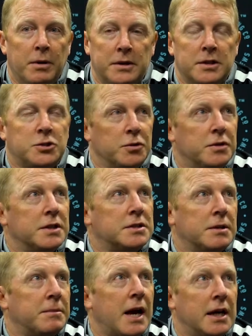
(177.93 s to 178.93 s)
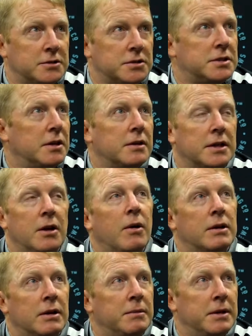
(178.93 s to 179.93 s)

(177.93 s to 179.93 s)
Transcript: but the truth is, some guys are still, you know, on